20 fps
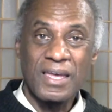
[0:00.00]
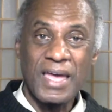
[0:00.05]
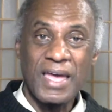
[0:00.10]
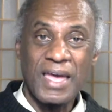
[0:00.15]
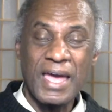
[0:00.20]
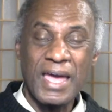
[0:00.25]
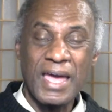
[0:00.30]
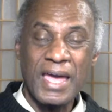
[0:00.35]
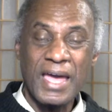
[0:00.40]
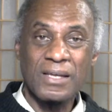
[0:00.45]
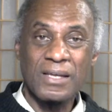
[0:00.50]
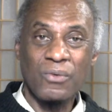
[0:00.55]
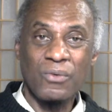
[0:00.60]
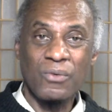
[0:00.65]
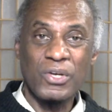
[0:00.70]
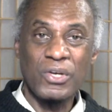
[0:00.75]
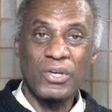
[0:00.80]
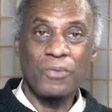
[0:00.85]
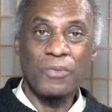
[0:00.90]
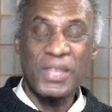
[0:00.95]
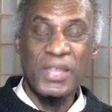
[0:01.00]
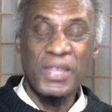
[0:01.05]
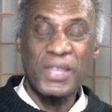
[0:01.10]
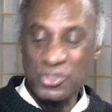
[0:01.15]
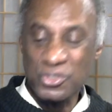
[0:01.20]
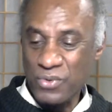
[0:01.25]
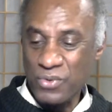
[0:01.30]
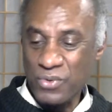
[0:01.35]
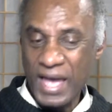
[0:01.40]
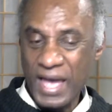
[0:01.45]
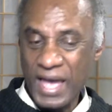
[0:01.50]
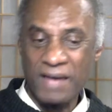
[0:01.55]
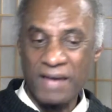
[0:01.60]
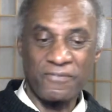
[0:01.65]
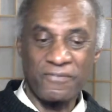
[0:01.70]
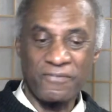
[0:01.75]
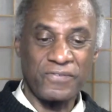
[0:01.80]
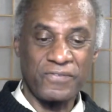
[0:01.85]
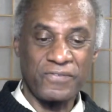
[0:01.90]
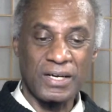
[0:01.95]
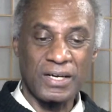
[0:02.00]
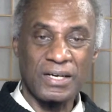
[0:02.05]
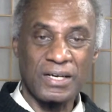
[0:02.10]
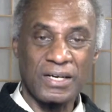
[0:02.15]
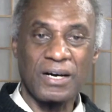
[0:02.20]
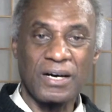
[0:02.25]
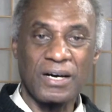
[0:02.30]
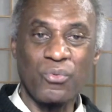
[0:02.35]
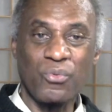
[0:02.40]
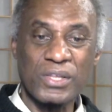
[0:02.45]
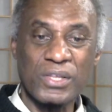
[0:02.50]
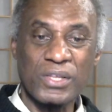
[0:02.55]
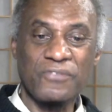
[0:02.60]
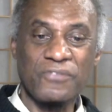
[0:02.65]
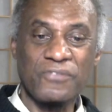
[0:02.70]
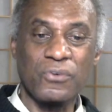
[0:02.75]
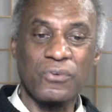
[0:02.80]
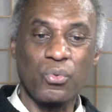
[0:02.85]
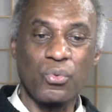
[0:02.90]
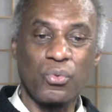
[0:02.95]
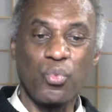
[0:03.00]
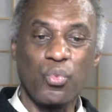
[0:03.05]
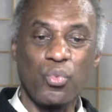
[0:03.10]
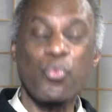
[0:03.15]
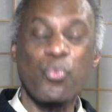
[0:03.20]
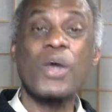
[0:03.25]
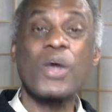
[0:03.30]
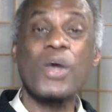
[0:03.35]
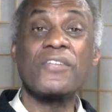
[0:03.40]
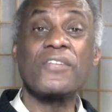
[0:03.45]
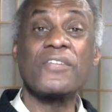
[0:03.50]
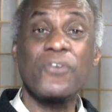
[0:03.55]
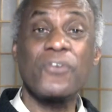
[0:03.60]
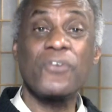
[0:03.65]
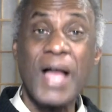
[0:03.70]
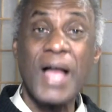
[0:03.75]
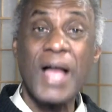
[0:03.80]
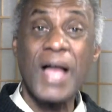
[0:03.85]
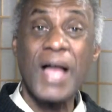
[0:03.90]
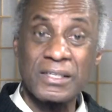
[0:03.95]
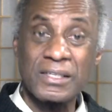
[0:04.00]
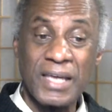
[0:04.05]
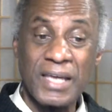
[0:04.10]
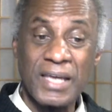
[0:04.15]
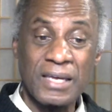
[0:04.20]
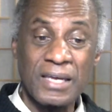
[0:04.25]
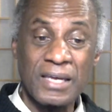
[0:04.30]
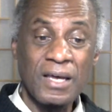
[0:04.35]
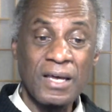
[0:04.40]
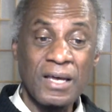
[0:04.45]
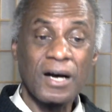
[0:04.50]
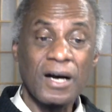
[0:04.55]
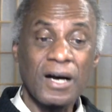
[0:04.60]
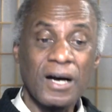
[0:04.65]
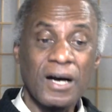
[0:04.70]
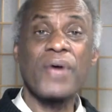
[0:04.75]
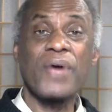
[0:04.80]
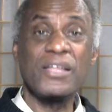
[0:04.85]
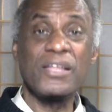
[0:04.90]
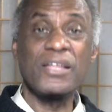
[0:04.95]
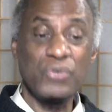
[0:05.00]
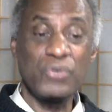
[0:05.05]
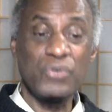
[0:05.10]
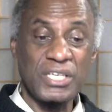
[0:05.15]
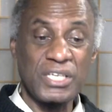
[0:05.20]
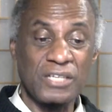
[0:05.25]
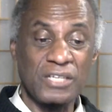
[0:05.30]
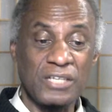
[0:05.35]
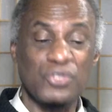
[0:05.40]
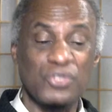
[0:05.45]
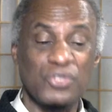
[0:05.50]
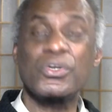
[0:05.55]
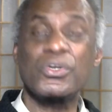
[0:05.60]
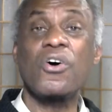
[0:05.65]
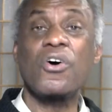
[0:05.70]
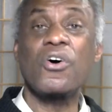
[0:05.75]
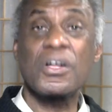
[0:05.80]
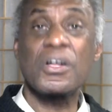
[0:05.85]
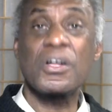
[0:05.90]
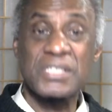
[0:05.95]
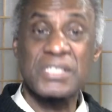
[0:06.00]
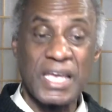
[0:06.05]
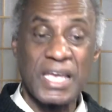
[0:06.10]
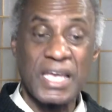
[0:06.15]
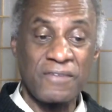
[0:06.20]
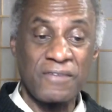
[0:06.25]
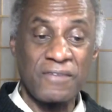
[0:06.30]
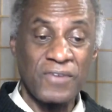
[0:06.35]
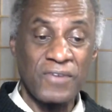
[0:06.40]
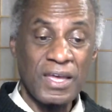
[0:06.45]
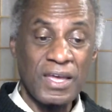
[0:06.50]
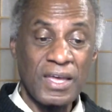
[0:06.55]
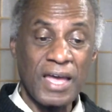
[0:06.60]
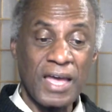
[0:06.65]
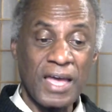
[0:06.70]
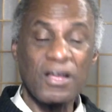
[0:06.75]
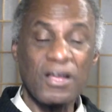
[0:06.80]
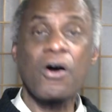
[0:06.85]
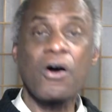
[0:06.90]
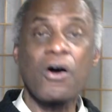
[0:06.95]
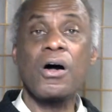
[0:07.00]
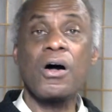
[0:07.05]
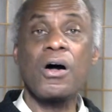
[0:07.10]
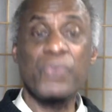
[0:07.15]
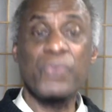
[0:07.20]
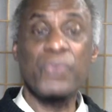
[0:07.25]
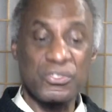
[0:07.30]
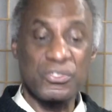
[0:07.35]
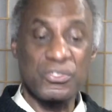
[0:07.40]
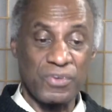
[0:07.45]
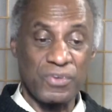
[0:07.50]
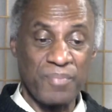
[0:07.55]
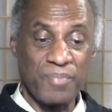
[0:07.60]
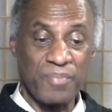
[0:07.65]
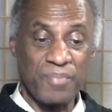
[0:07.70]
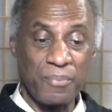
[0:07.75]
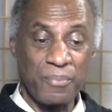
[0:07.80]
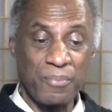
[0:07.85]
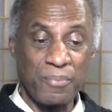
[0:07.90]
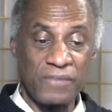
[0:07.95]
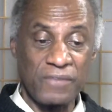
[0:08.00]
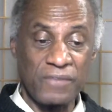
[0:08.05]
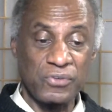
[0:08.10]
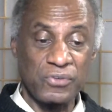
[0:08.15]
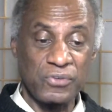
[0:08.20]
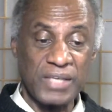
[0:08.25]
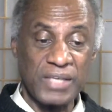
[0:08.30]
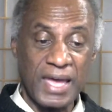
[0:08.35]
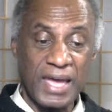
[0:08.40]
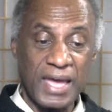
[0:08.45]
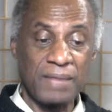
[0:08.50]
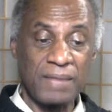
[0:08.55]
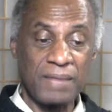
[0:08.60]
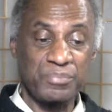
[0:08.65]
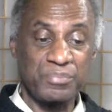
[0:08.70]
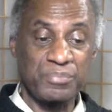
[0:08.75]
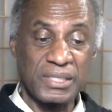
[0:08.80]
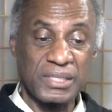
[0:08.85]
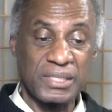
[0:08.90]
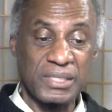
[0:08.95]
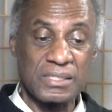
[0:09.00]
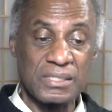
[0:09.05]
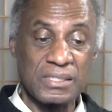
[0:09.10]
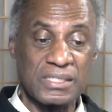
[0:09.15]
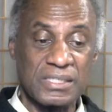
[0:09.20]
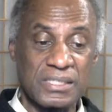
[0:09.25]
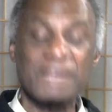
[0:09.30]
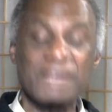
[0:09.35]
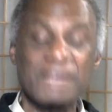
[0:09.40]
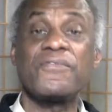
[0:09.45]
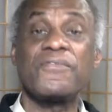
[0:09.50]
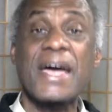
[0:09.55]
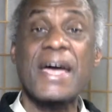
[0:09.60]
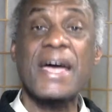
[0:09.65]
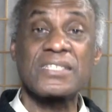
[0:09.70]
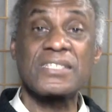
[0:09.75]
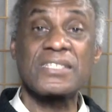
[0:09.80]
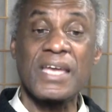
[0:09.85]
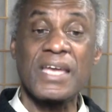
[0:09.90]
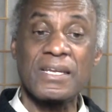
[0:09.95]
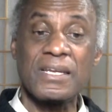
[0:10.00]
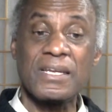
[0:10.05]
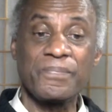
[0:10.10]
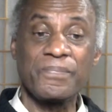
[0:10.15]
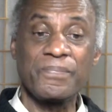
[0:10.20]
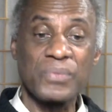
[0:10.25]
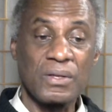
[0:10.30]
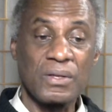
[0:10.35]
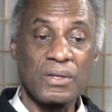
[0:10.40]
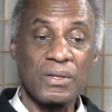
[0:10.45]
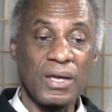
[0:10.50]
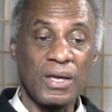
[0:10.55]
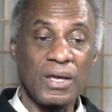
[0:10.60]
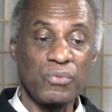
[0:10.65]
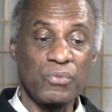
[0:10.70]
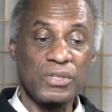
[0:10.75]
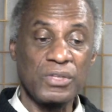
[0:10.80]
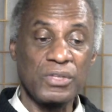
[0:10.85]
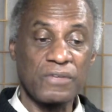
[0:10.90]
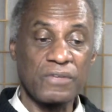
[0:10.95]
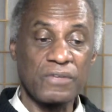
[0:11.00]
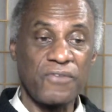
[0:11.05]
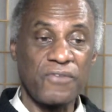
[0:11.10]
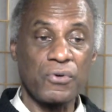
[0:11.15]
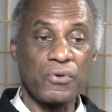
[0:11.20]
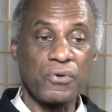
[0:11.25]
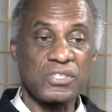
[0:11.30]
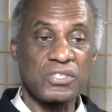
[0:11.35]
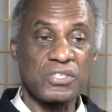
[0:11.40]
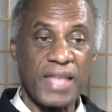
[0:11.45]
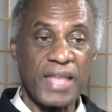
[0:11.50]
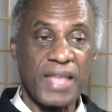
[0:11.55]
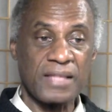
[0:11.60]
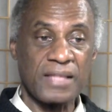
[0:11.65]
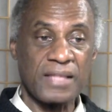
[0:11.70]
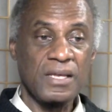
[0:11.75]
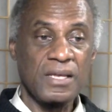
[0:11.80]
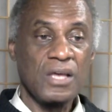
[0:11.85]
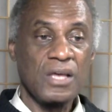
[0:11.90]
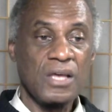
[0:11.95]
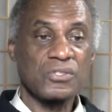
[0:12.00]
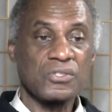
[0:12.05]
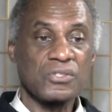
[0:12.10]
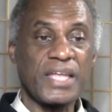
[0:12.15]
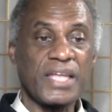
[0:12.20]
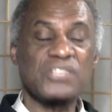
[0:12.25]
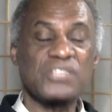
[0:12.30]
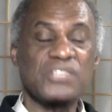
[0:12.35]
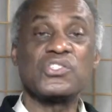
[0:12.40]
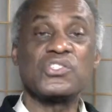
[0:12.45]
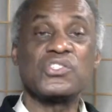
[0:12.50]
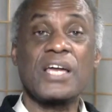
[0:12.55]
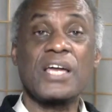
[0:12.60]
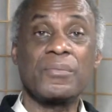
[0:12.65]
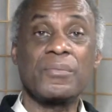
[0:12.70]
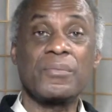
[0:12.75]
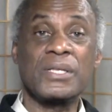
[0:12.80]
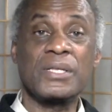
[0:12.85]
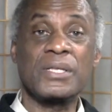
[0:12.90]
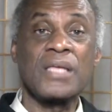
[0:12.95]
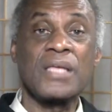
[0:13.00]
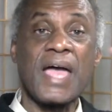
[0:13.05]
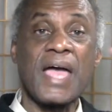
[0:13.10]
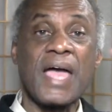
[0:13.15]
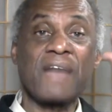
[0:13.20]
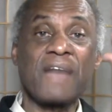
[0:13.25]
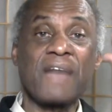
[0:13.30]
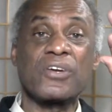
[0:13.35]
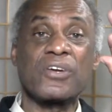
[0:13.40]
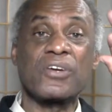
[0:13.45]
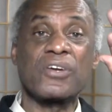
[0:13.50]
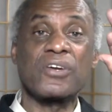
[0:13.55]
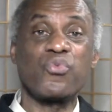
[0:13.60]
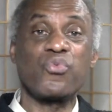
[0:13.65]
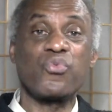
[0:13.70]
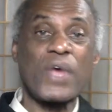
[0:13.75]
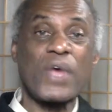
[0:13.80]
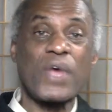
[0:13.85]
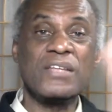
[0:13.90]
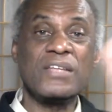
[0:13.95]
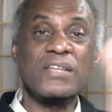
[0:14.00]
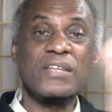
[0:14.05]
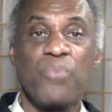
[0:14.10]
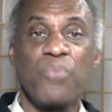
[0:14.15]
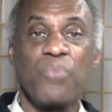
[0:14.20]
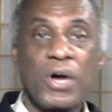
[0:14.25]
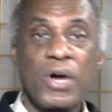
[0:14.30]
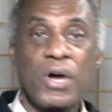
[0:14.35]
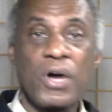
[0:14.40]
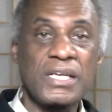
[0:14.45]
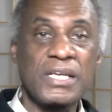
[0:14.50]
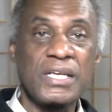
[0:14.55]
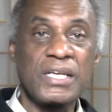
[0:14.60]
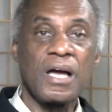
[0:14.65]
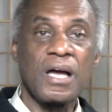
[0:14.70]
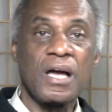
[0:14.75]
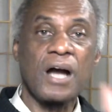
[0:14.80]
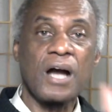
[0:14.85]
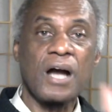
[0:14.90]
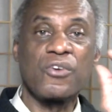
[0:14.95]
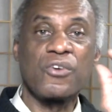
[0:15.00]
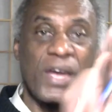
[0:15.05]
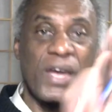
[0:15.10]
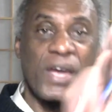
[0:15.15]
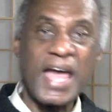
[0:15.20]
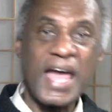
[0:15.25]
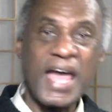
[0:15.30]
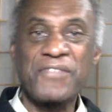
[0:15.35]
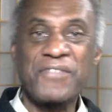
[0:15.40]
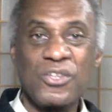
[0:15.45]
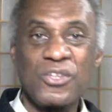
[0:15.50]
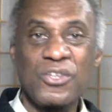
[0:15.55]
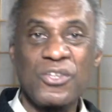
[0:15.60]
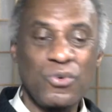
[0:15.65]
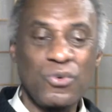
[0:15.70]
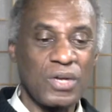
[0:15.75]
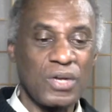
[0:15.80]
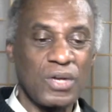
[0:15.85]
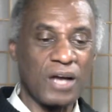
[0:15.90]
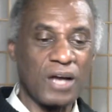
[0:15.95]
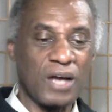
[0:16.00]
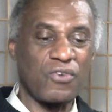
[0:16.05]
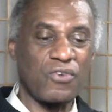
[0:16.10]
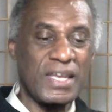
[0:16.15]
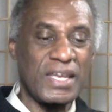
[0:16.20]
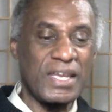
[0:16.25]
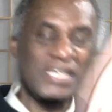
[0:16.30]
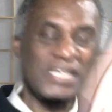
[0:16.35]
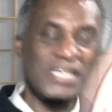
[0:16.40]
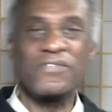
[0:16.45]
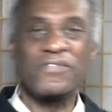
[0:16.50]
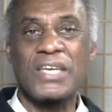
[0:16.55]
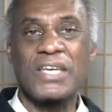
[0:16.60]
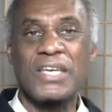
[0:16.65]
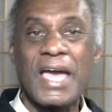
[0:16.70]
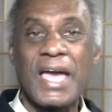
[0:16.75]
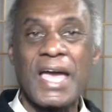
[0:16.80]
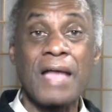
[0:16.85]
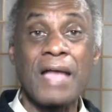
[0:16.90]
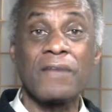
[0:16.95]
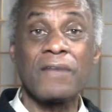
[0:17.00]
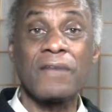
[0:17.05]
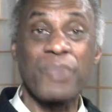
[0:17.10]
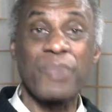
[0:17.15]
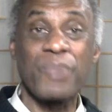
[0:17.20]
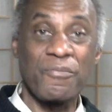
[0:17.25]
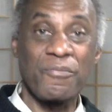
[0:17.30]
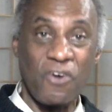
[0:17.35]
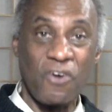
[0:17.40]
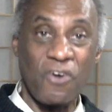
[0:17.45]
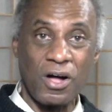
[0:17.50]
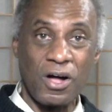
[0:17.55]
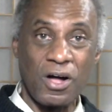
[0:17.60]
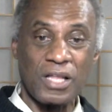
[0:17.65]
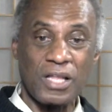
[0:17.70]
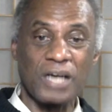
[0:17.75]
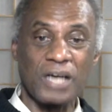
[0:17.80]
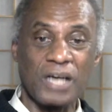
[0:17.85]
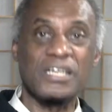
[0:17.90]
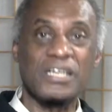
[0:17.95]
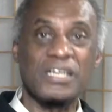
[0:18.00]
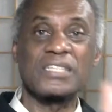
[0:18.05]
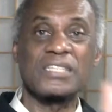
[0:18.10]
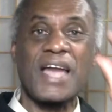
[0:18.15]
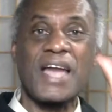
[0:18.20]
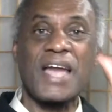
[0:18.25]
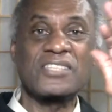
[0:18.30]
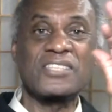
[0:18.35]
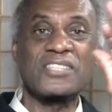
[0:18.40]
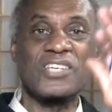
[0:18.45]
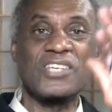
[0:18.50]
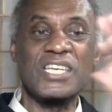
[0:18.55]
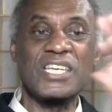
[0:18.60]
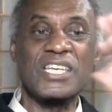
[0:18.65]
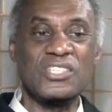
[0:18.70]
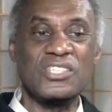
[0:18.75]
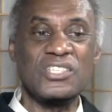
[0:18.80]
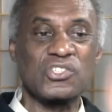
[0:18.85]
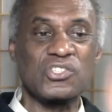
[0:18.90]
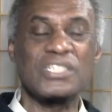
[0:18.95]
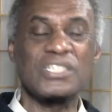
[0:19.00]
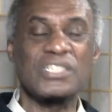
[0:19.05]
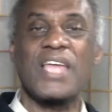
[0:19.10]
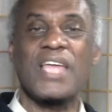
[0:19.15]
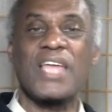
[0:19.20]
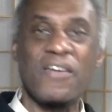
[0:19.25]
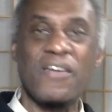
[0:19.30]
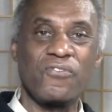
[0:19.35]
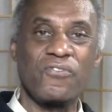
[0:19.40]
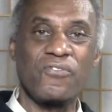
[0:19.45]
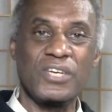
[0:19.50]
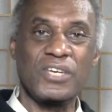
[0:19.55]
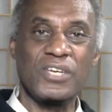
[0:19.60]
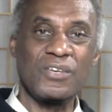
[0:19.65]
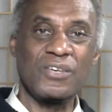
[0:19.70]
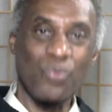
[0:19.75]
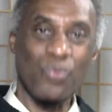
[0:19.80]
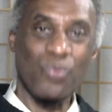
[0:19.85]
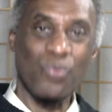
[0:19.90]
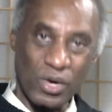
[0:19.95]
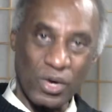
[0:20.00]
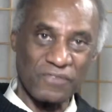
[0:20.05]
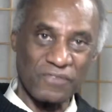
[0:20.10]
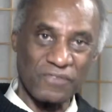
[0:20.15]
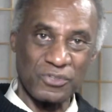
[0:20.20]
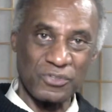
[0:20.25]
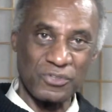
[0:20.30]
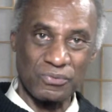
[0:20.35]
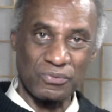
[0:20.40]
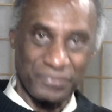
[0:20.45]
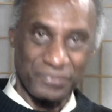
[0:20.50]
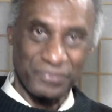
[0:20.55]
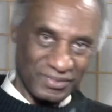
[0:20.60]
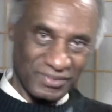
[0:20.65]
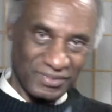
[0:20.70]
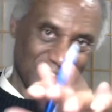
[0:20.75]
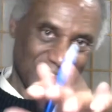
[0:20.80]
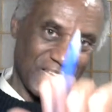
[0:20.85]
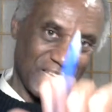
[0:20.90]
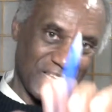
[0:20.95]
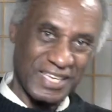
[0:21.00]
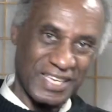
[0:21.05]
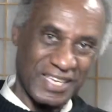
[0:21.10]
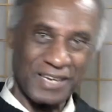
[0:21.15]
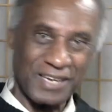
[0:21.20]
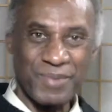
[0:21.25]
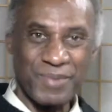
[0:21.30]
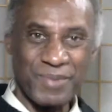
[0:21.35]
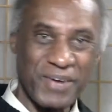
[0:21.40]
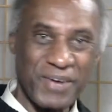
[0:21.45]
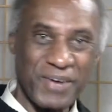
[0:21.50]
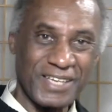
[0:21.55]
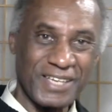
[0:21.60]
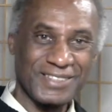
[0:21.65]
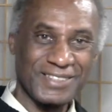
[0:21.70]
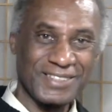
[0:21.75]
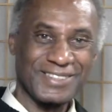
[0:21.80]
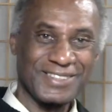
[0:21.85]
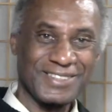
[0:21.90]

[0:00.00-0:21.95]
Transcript: And we hope that you have a wonderful, wonderful holiday, a brand new year. Do it all safe, and always remember, if you can, please get vaccinated. And we look forward to that. So, ladies and gentlemen, have a great morning, a great afternoon, a great evening, and above all, a good night to each and every one of you. Take care. Bye-bye.